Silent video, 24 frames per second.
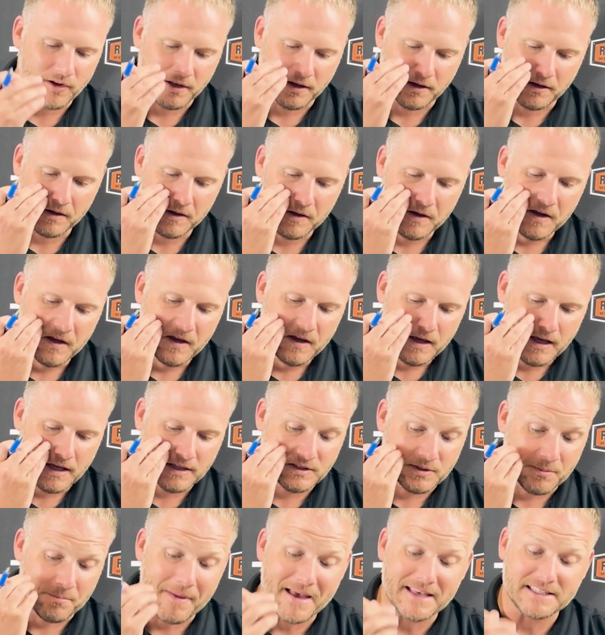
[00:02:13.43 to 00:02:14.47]
And
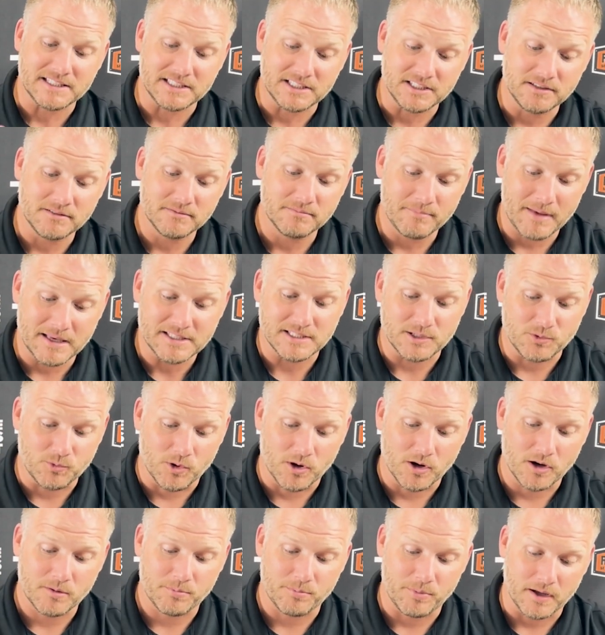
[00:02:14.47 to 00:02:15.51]
it's a messy
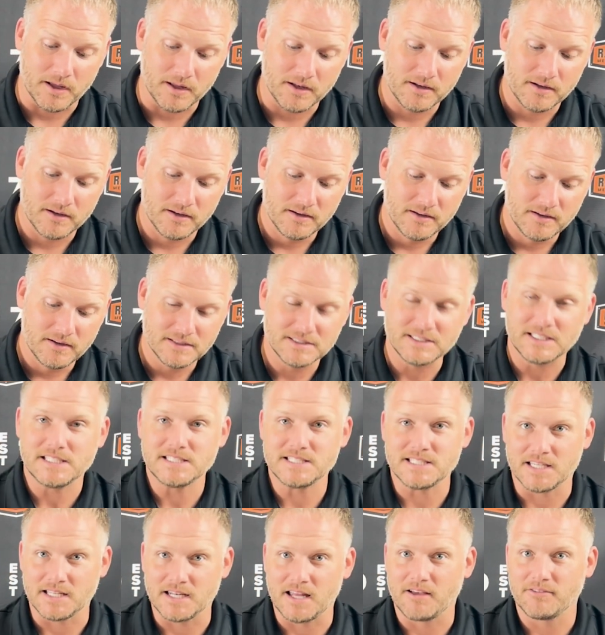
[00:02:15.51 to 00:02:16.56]
work, but it's
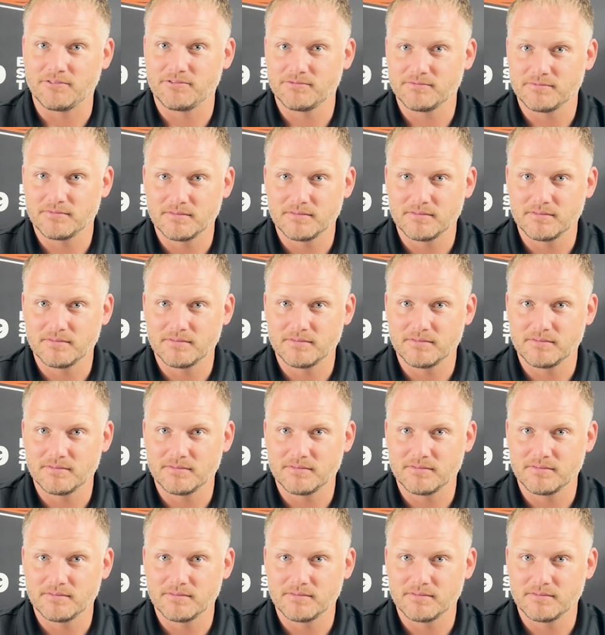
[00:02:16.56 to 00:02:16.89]
easy enough.